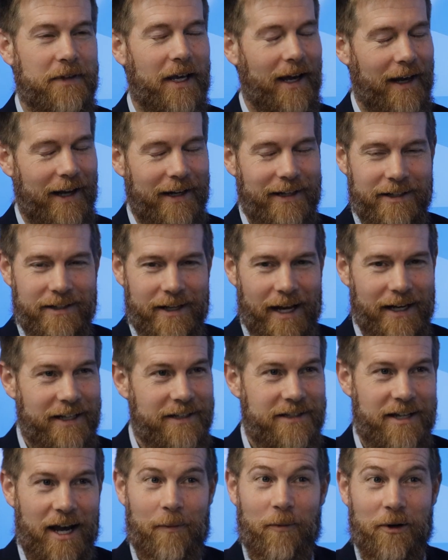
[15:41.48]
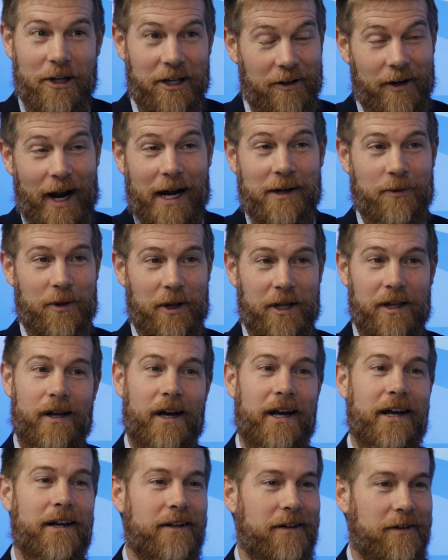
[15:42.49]
Yeah, anytime we interact with a
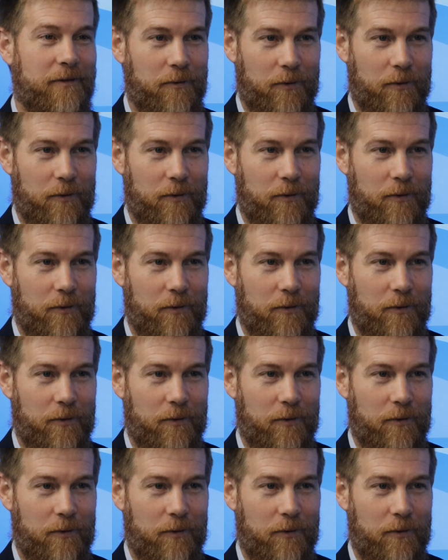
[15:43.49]
client,